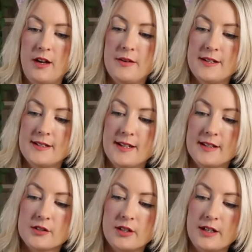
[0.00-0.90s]
Oh, I see.
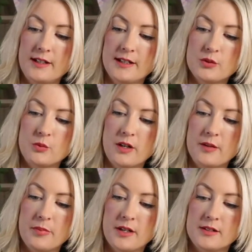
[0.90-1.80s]
It's got like little
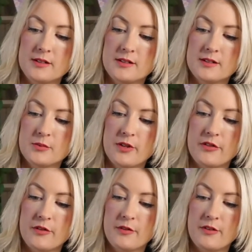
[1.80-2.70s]
white buttons with